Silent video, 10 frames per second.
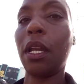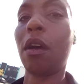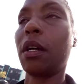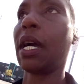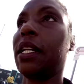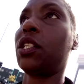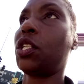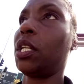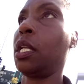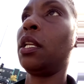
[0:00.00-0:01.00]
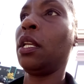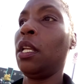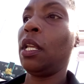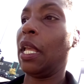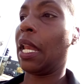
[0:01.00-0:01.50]
and all kind of shit.
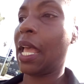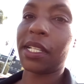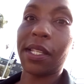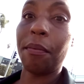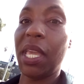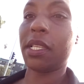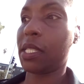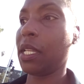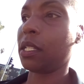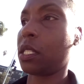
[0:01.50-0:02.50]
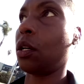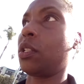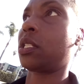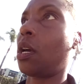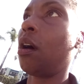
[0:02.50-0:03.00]
And it has to make sense. So
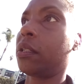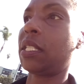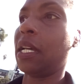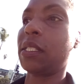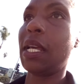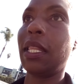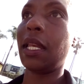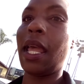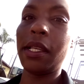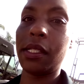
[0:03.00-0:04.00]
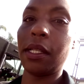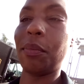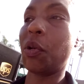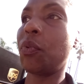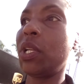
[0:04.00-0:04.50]
the song sounds hella nasty,
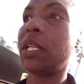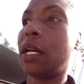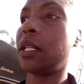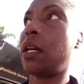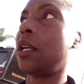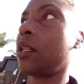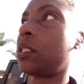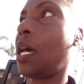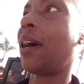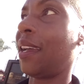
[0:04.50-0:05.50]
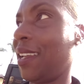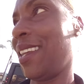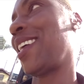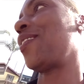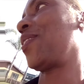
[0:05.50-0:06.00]
but really on the other side,
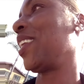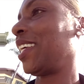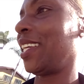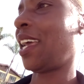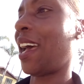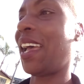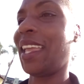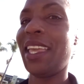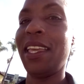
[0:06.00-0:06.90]
good morning, hi,